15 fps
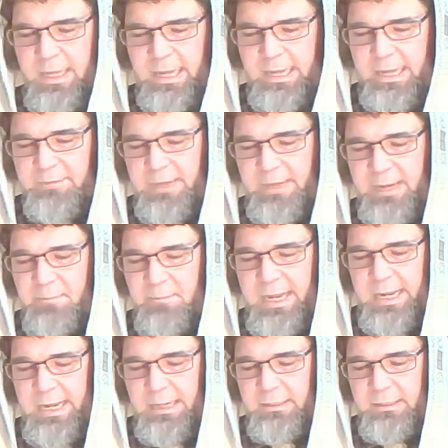And they
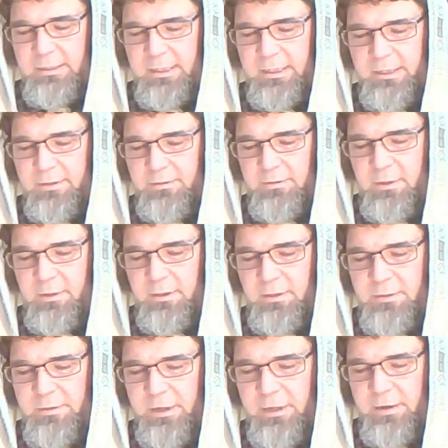made
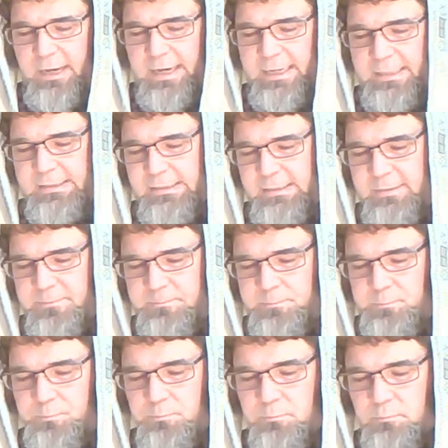their exit
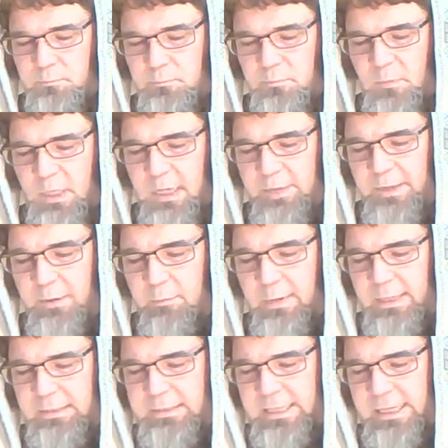and they
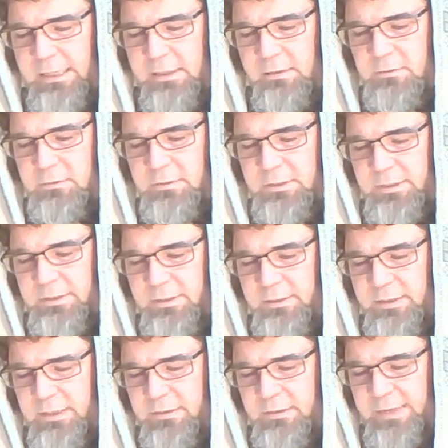went down to the,
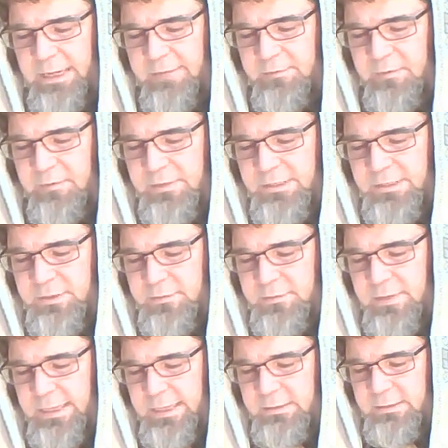the length of the
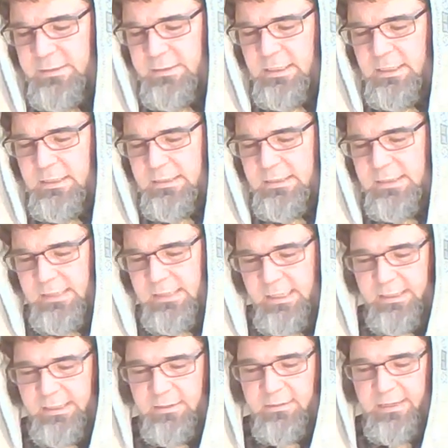street.
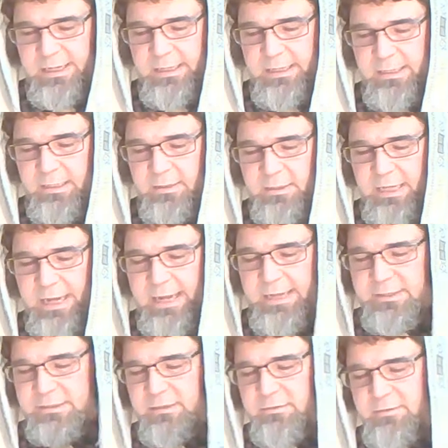Suddenly, the
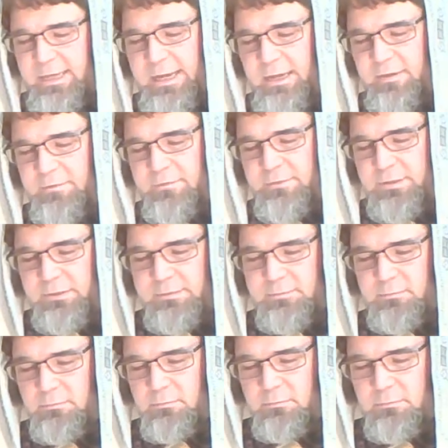angel left.
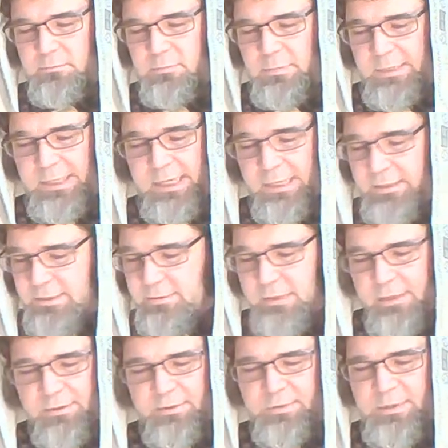You got to do
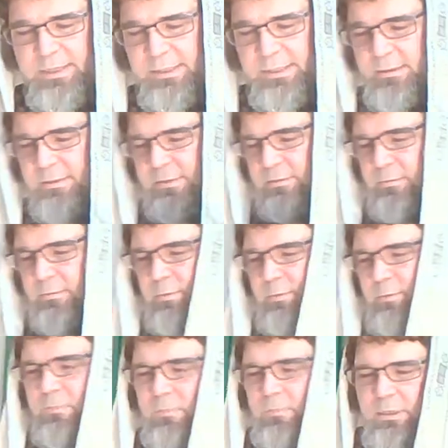other things. We're,
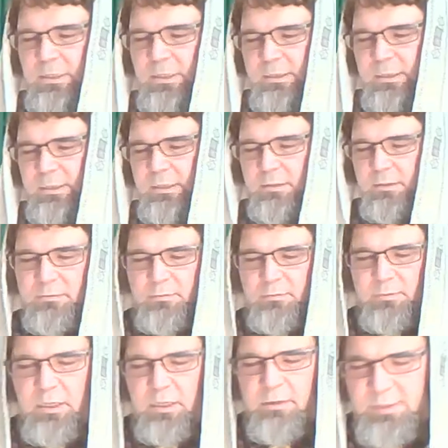you know,
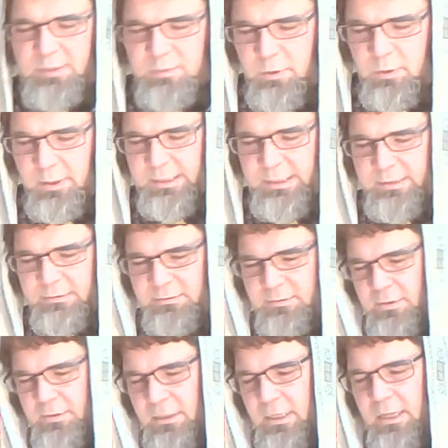we're always working.
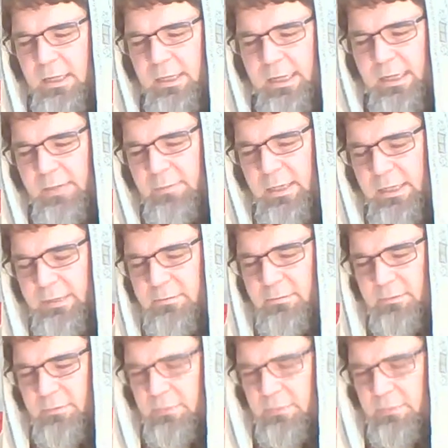Amen.